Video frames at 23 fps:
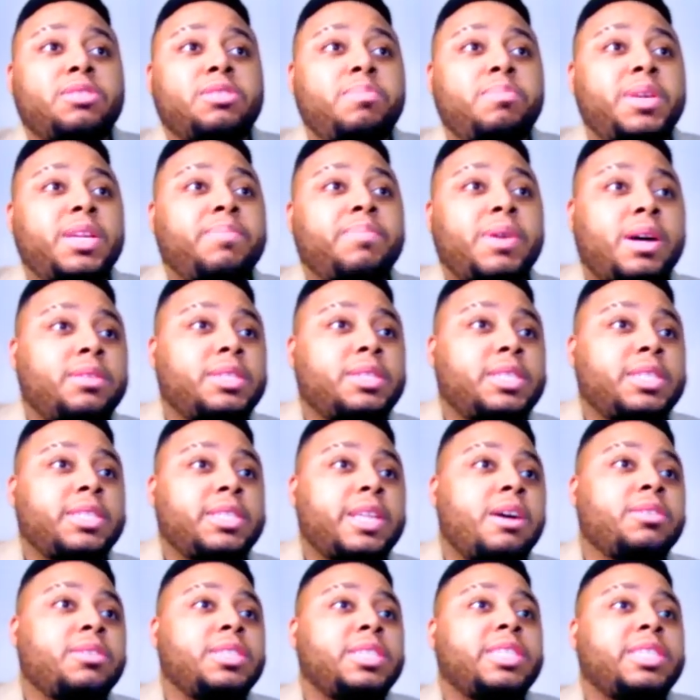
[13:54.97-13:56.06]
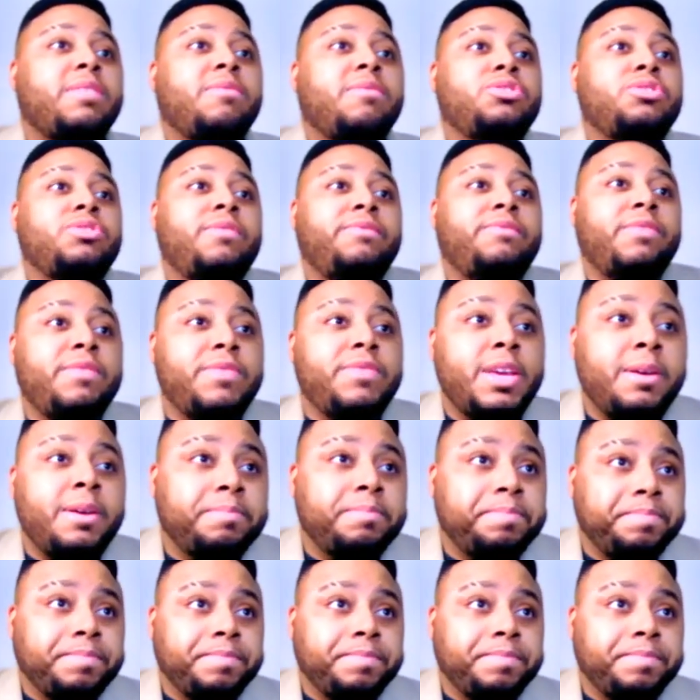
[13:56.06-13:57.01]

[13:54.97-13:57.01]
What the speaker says: would be about $6,750.